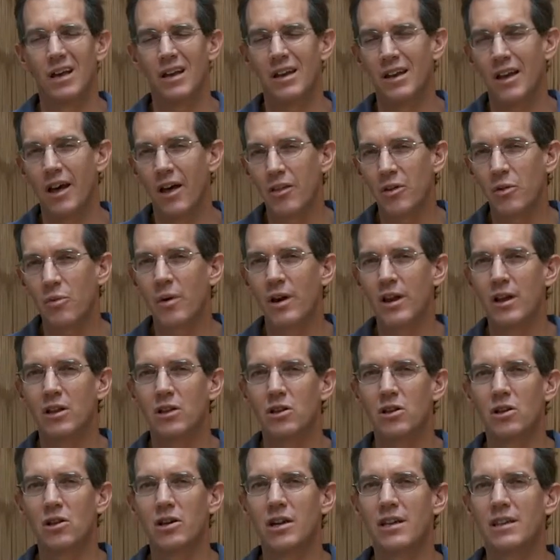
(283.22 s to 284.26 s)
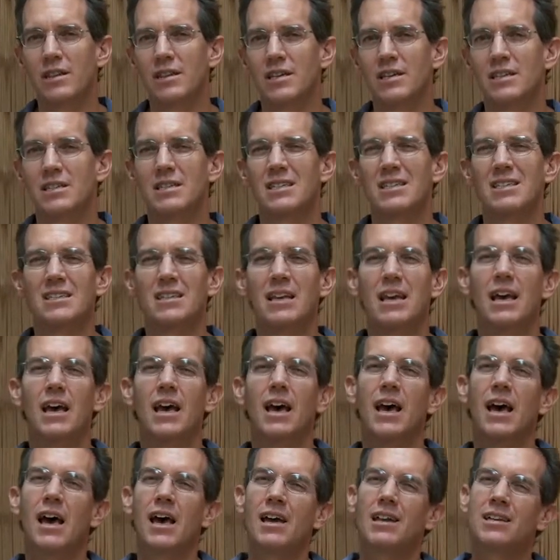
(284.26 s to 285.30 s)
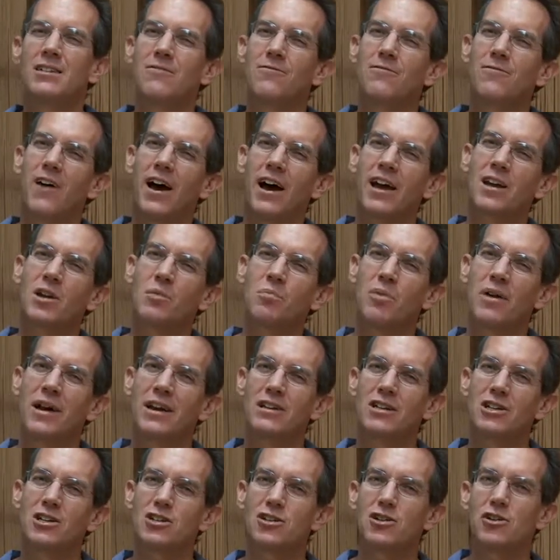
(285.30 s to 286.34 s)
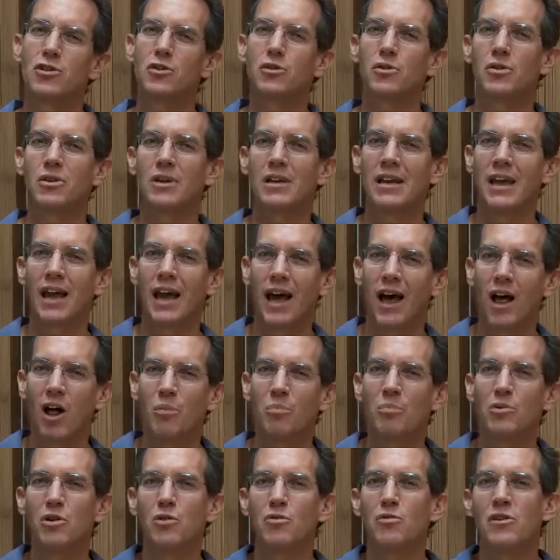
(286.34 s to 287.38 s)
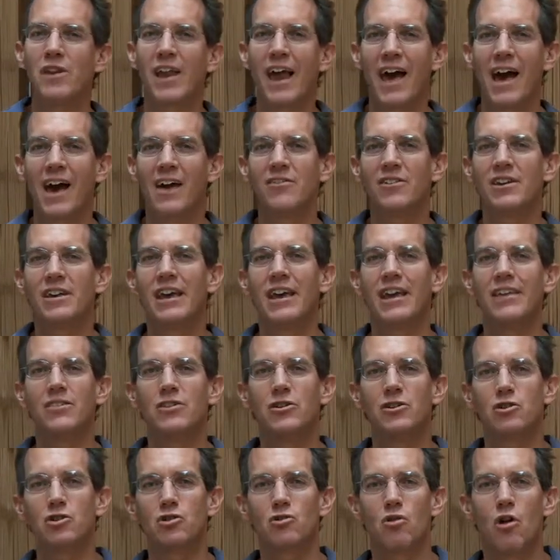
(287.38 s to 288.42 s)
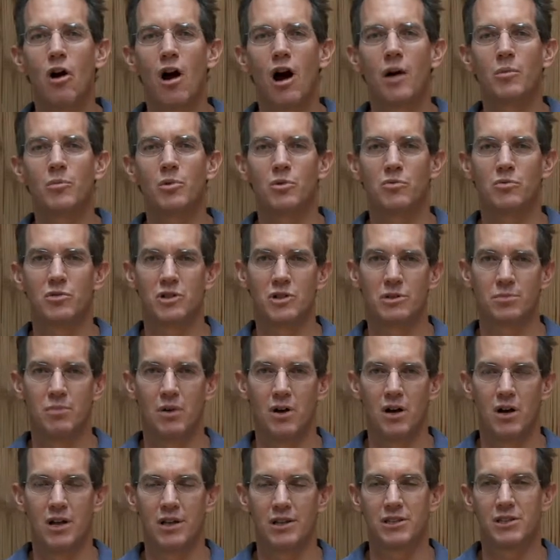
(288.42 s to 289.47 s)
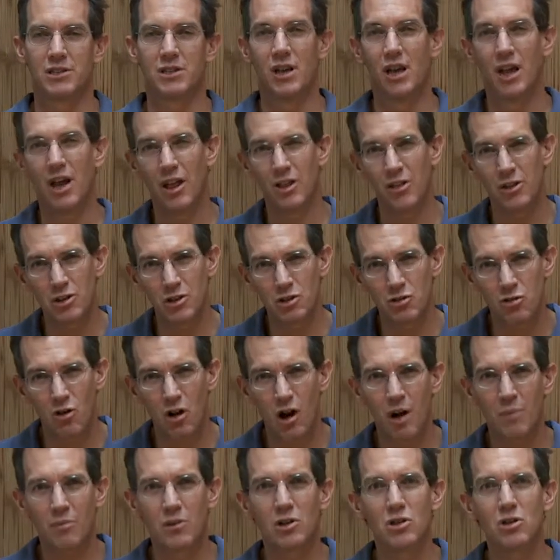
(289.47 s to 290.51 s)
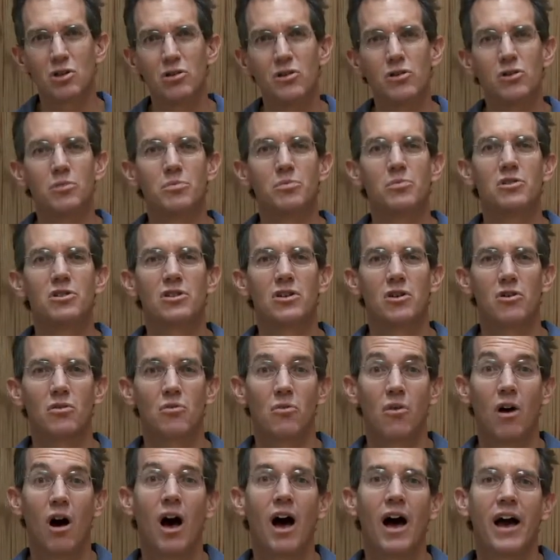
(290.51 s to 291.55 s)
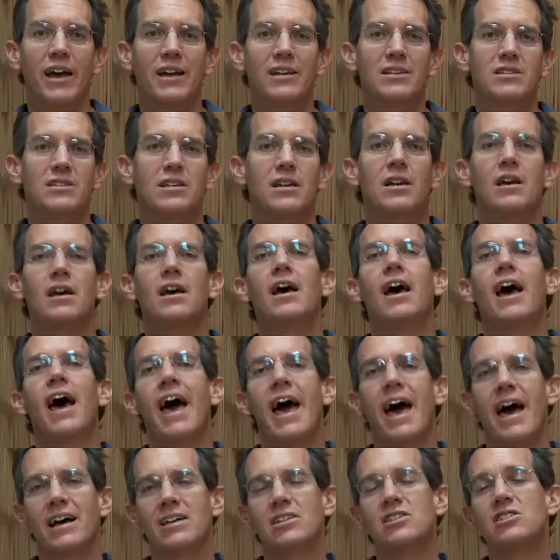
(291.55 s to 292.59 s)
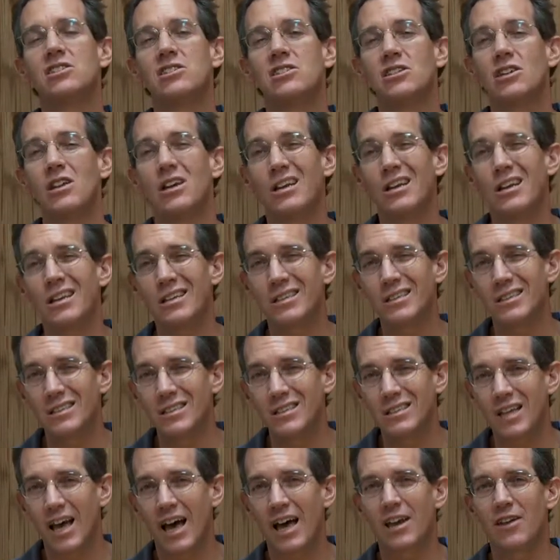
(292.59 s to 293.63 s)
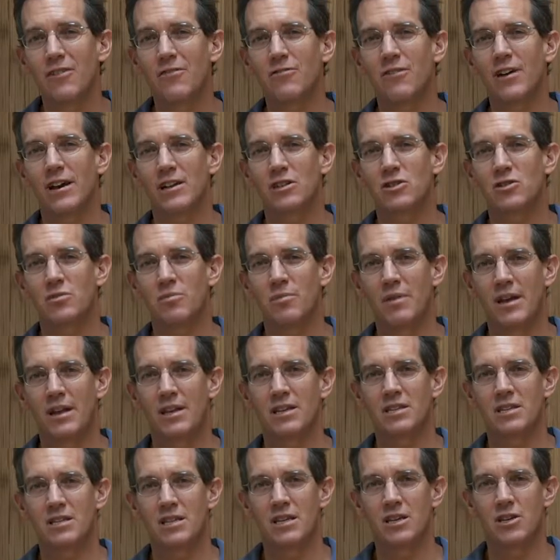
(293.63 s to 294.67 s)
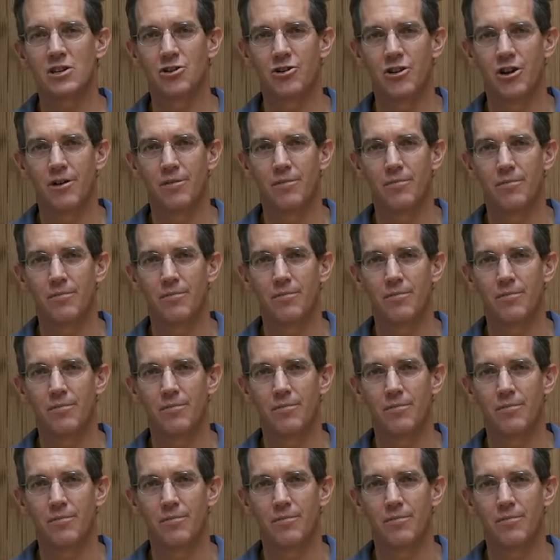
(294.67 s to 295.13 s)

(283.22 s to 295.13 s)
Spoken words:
Another way to look at this is to find a practitioner who can help you navigate the trauma response, the trauma loops that arise as side effects from anesthesia.